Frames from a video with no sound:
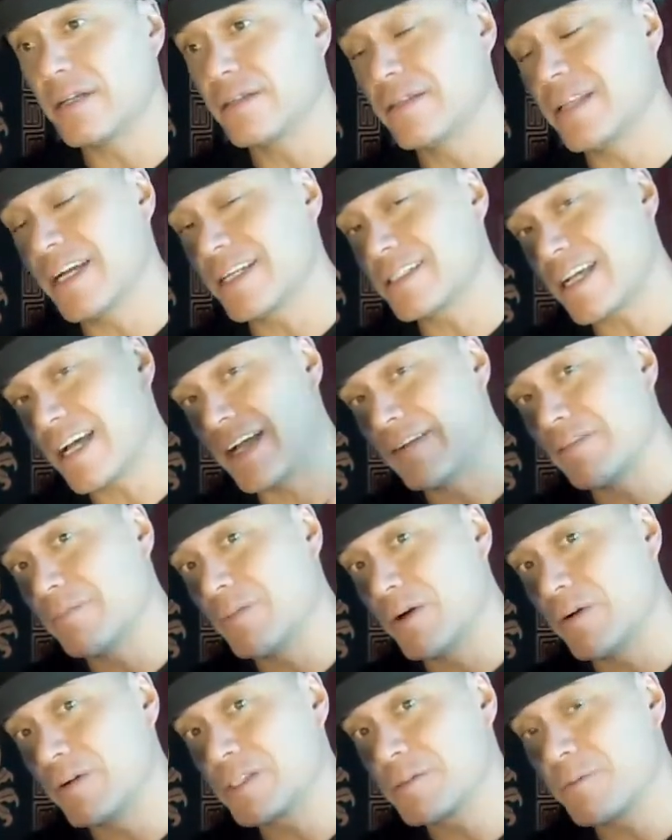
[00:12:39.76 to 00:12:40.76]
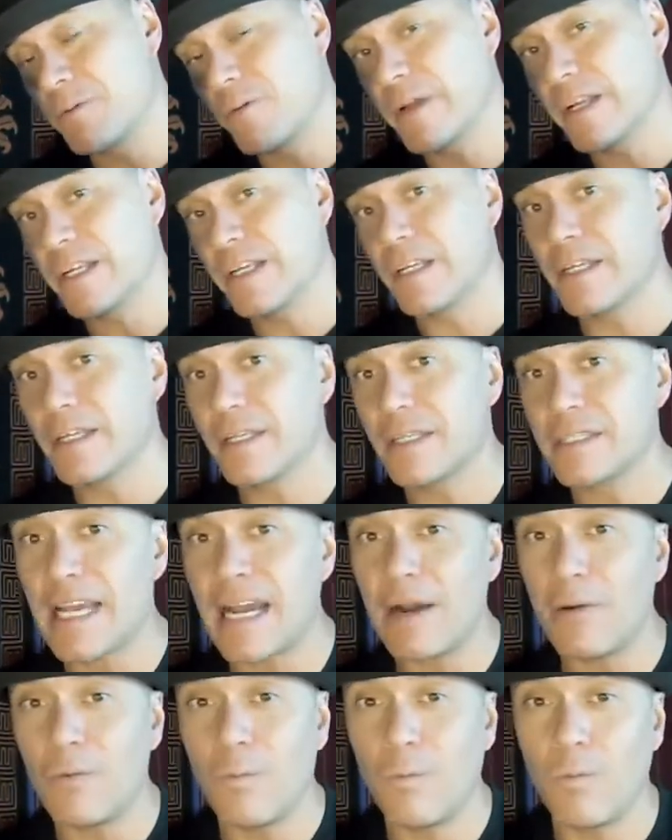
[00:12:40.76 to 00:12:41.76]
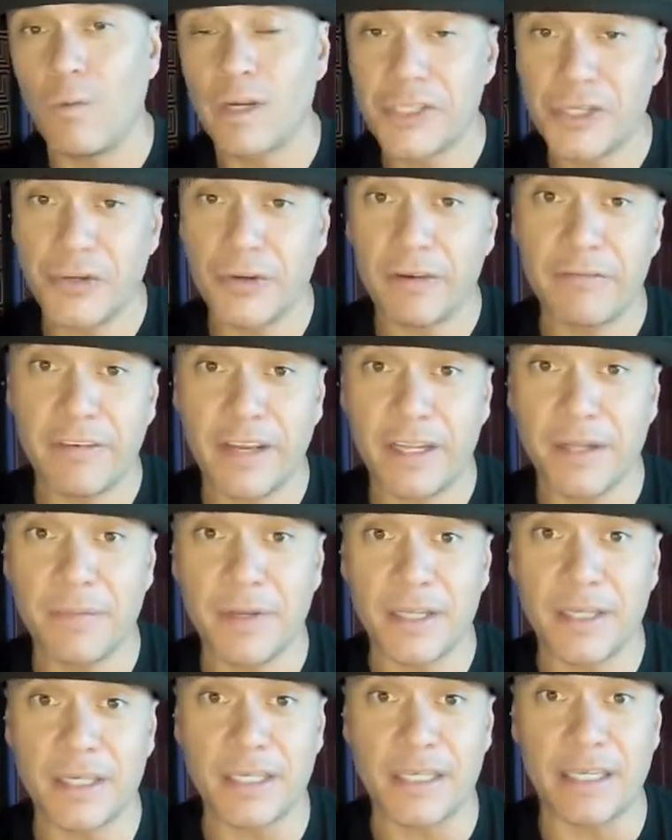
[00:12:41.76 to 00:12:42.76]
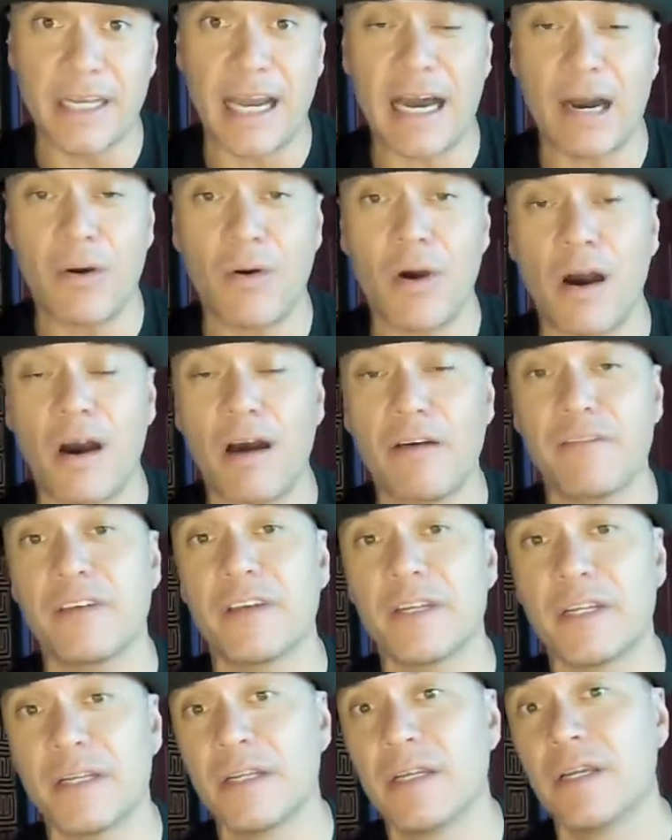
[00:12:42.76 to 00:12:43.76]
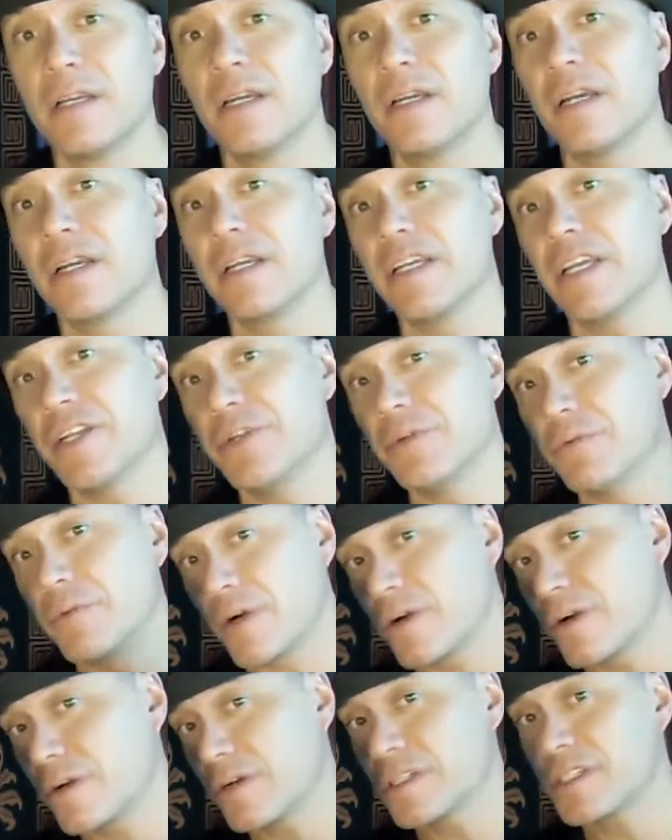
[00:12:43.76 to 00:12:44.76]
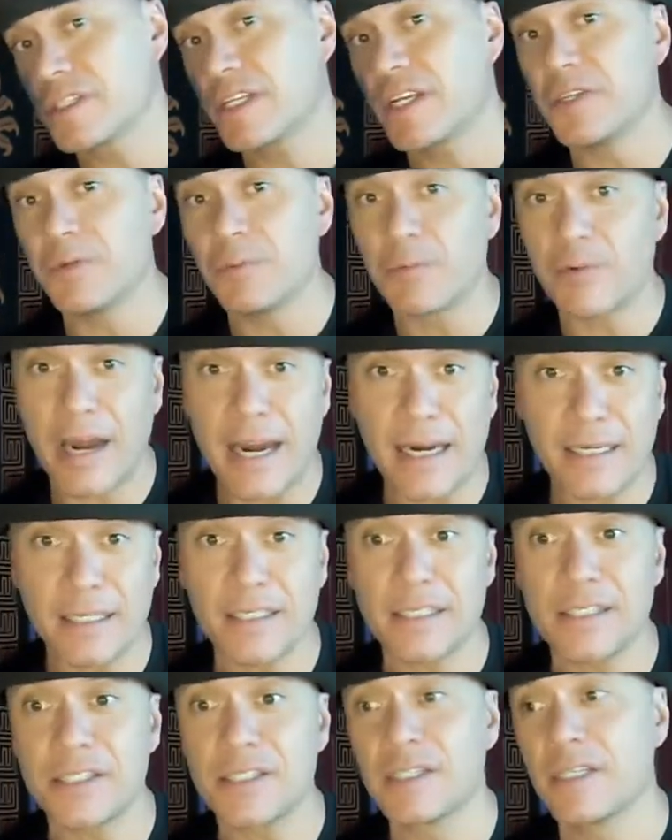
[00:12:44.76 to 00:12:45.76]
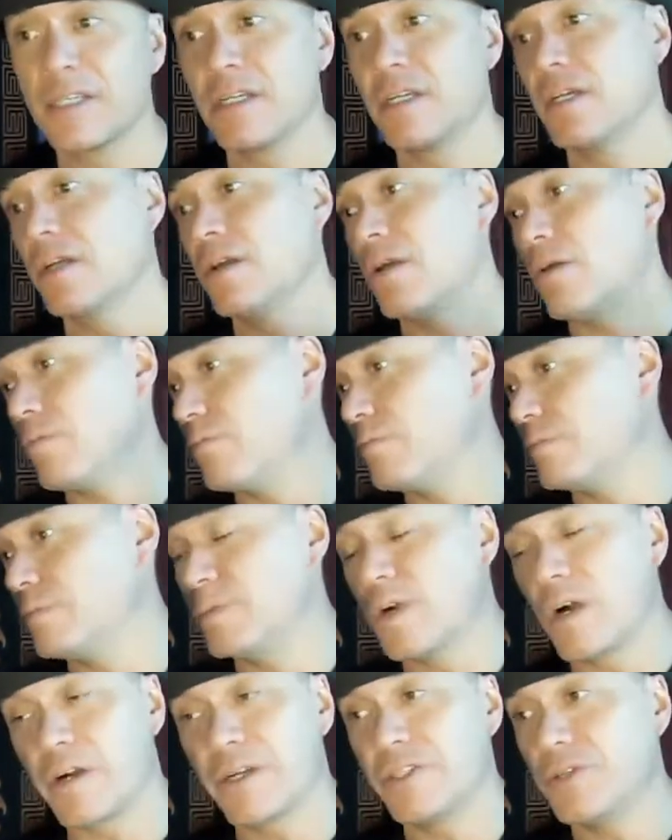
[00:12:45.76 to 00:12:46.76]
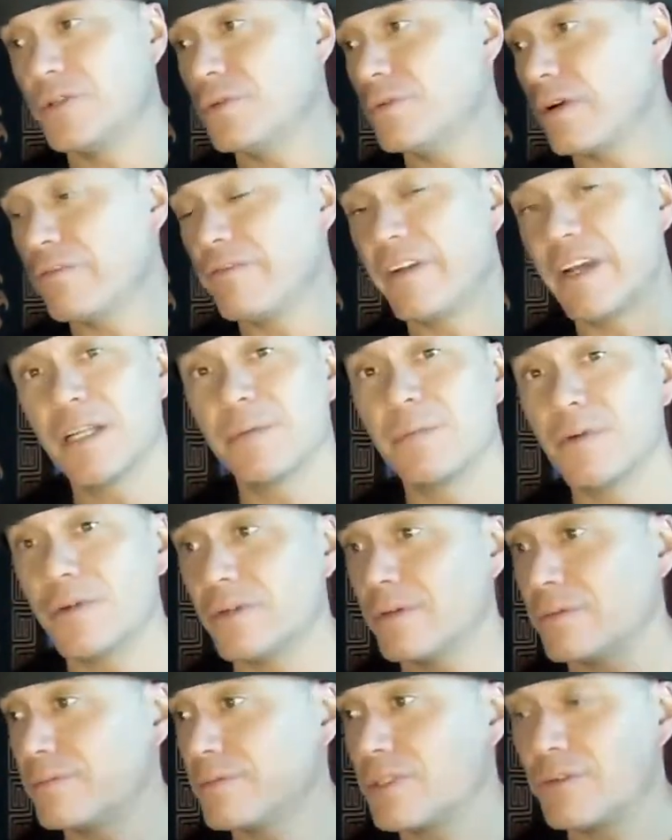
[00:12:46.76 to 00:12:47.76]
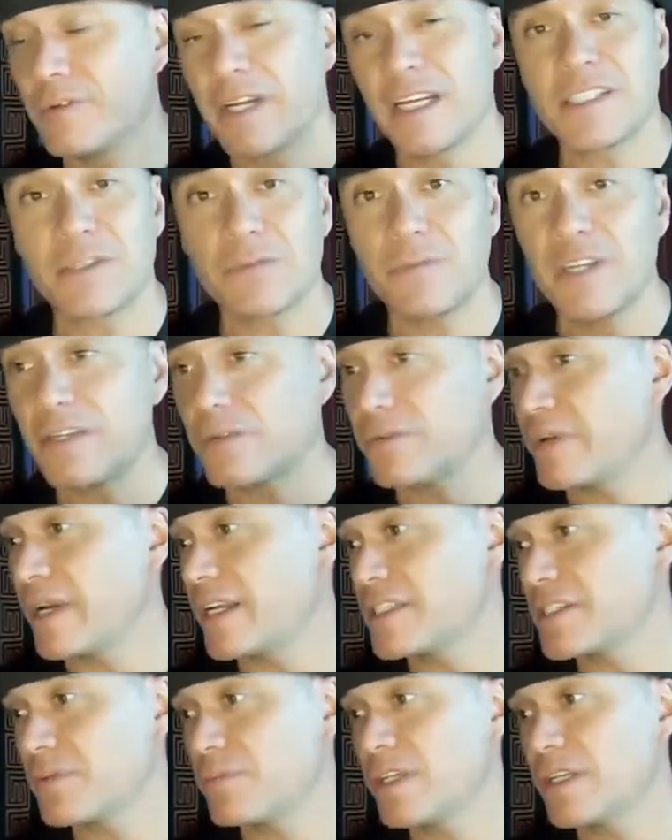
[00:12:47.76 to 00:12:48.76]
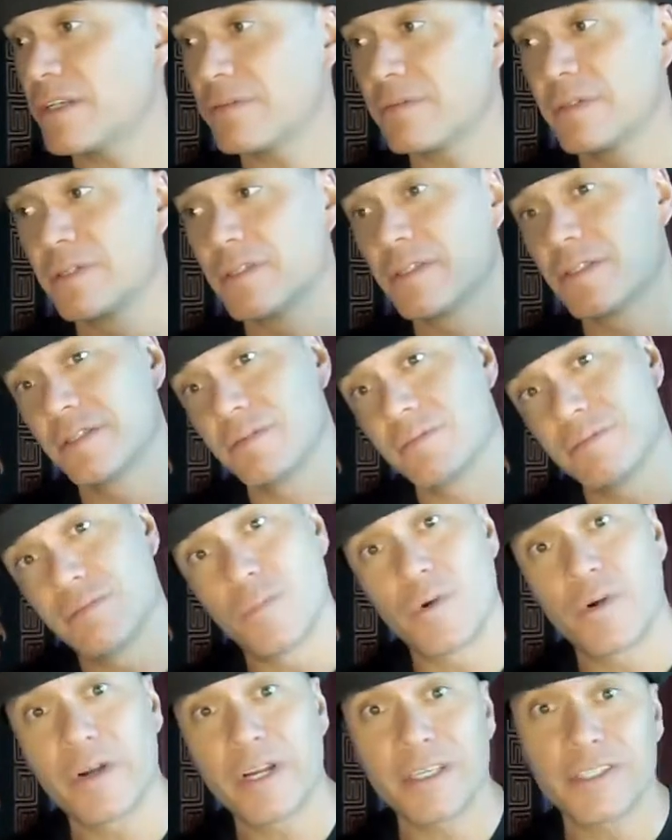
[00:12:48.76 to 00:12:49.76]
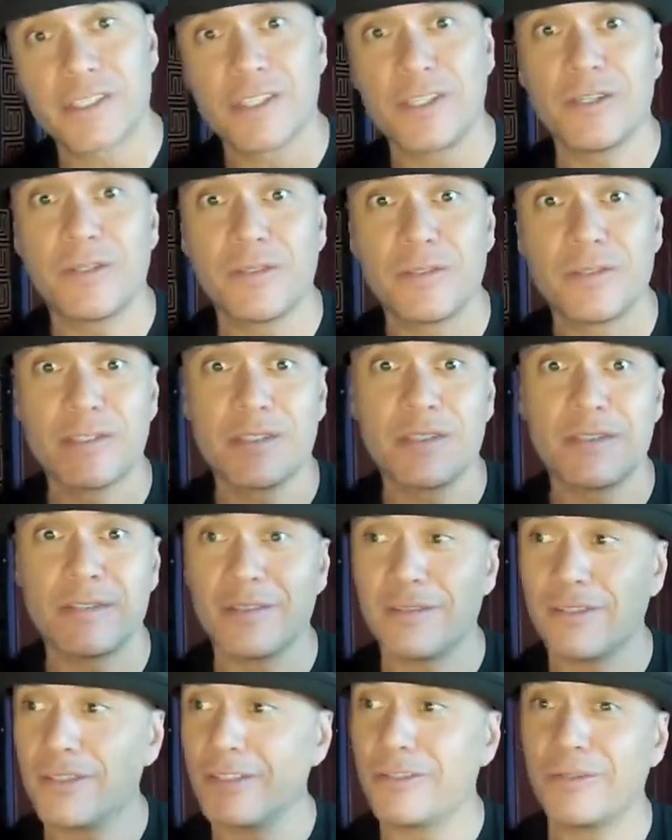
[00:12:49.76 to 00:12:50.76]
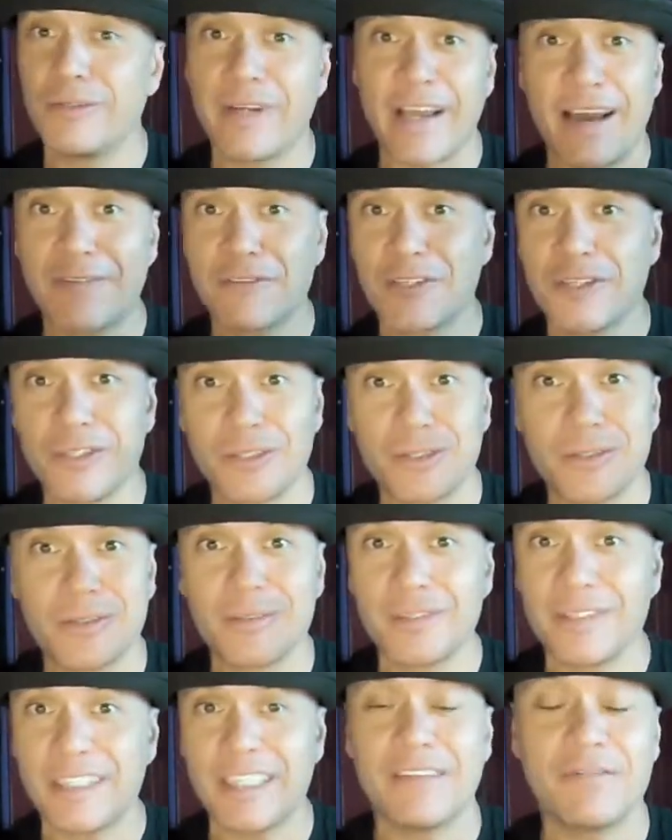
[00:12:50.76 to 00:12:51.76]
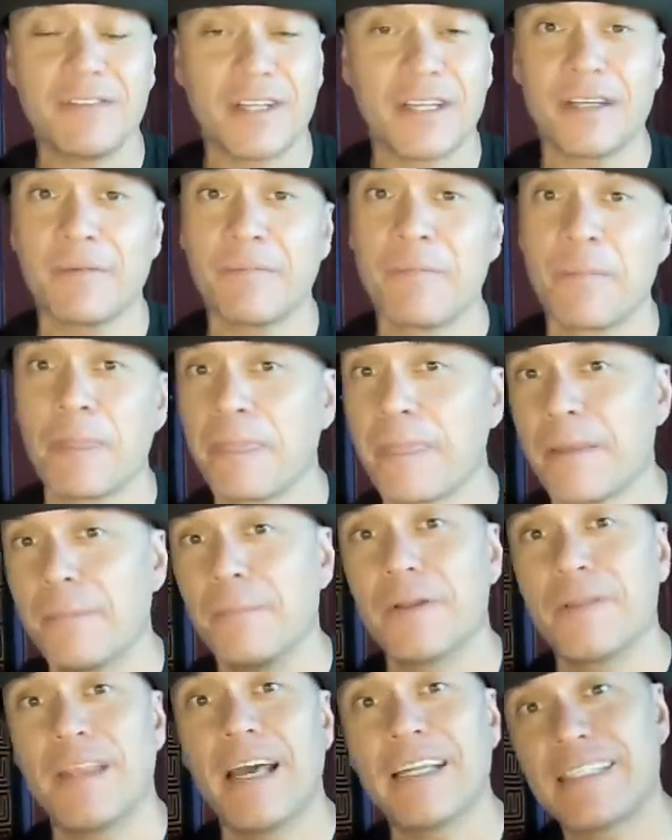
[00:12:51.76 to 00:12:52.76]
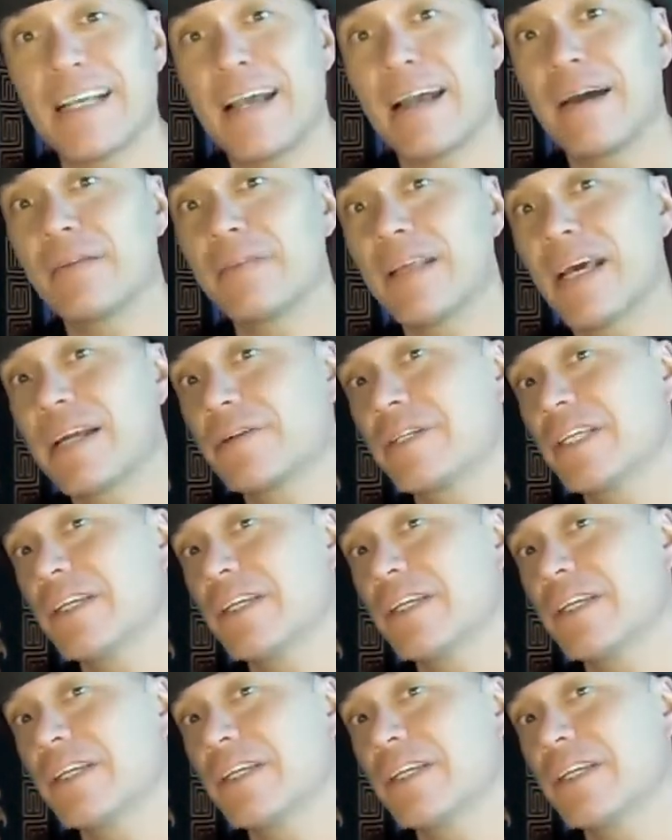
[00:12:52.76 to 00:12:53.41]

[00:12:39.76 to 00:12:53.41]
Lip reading: that's kind of a bonus point is, what's your availability? How often can you rehearse? Can you practice? Are you available 2 nights a week, 3 nights a week, mornings, noon, afternoon, evening? Put that down. That'll